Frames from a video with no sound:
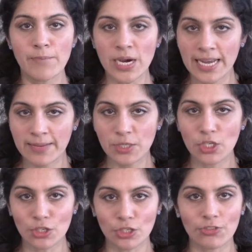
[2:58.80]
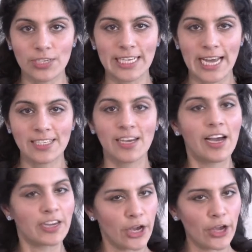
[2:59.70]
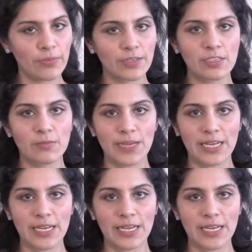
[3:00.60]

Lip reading: My name's Dr. Sridatta, and I hope this has